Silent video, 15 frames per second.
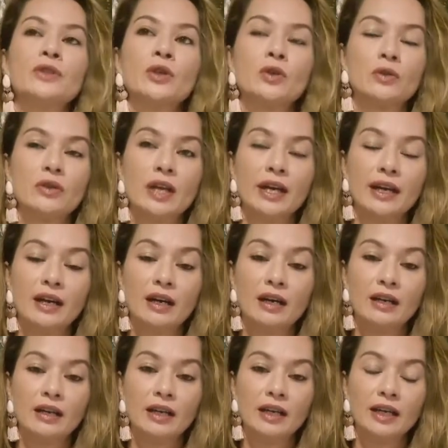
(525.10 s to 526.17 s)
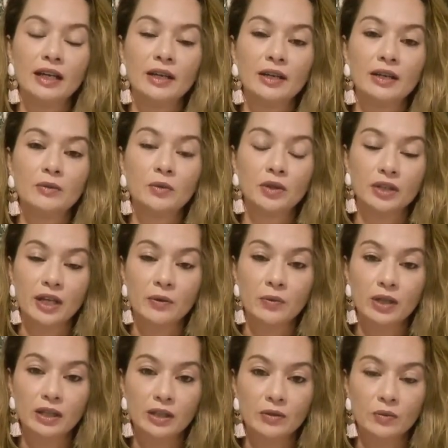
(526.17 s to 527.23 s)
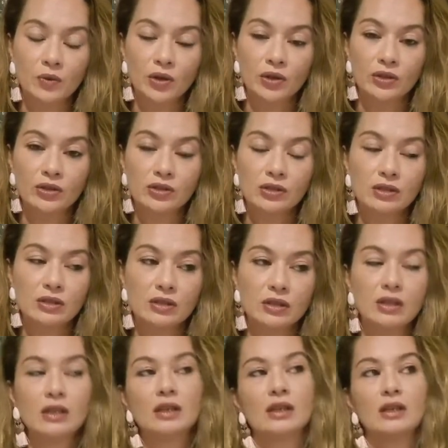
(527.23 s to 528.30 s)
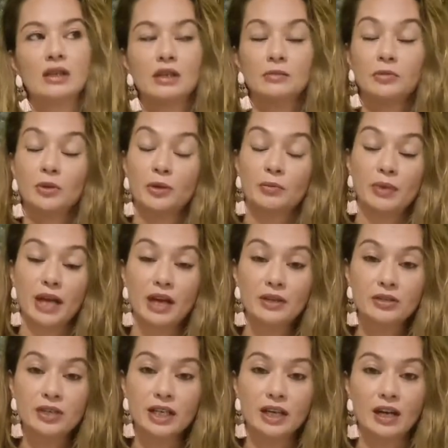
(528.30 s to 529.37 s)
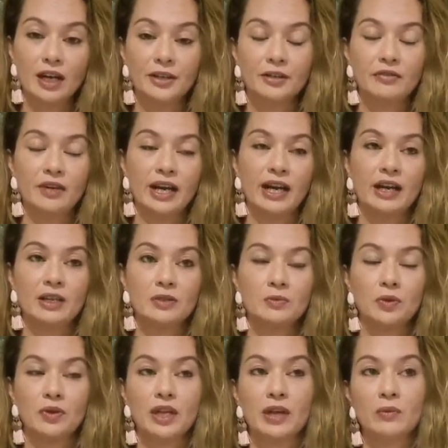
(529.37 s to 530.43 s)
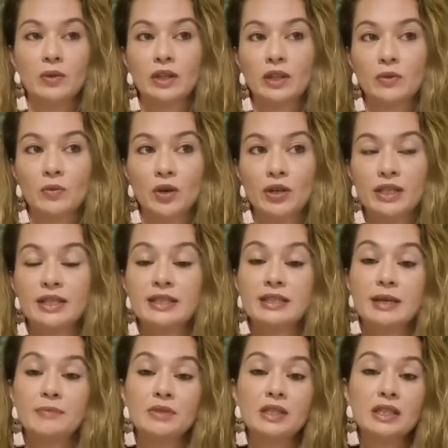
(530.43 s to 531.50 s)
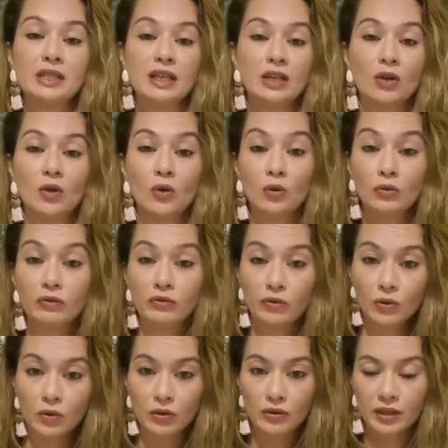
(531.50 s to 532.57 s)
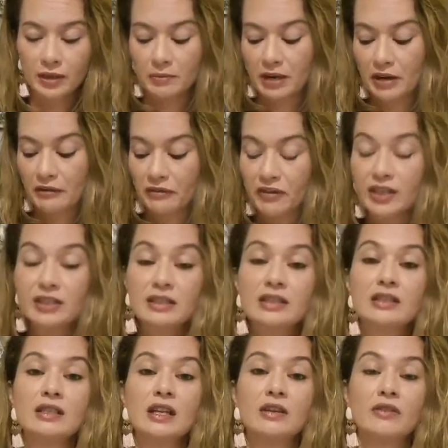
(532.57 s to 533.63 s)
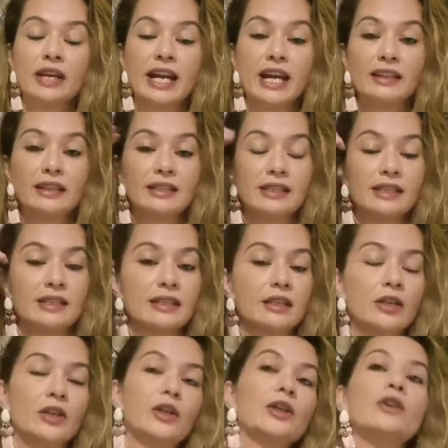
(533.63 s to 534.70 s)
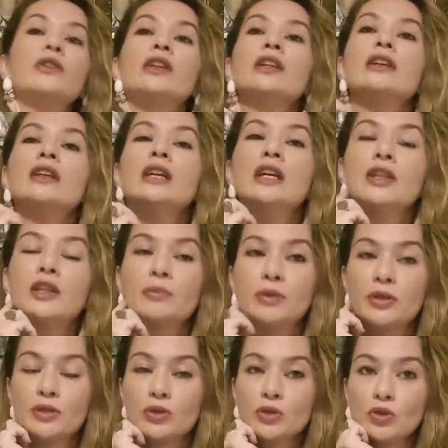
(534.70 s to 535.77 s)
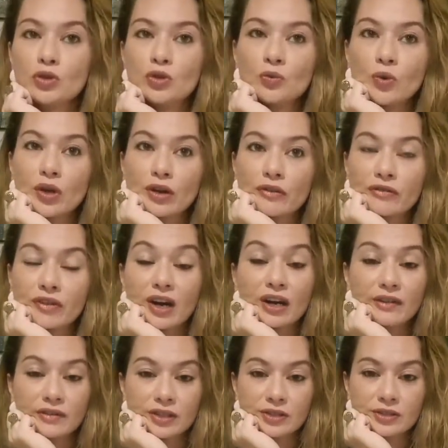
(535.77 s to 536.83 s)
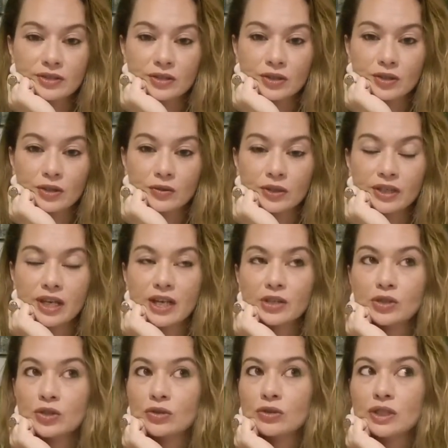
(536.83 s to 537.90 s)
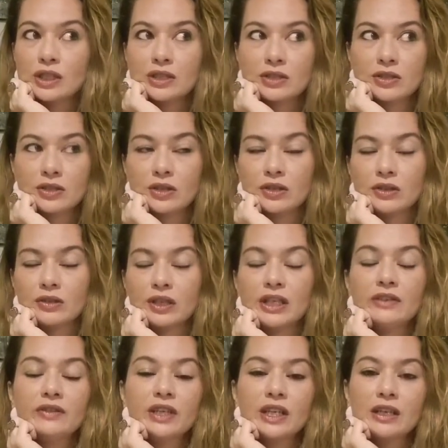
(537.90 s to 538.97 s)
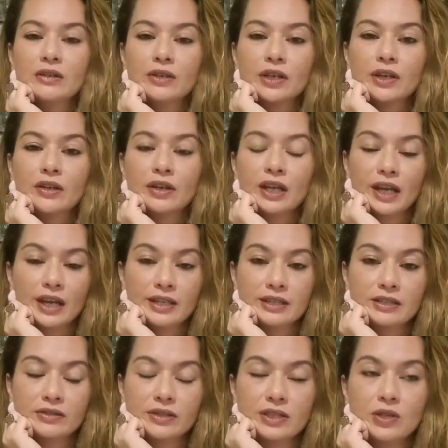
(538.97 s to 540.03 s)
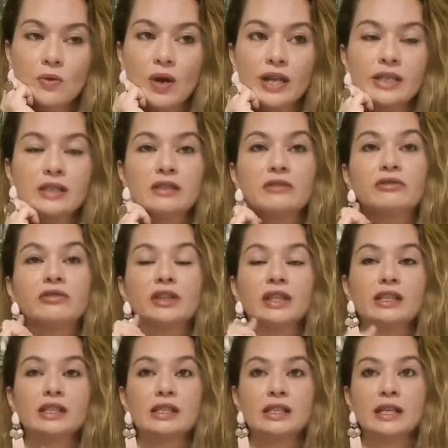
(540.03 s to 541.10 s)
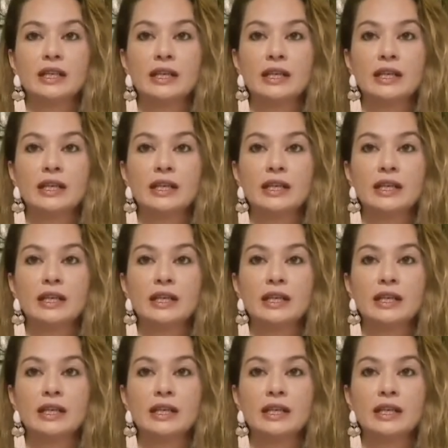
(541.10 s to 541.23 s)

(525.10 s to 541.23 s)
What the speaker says: who they are and what they will and won't put a boundary line around, what they will and won't accept in and call forth and manifest into their reality. You know, that the person you were 5 years ago and 2 years ago, even a year ago, Cancer, is quite different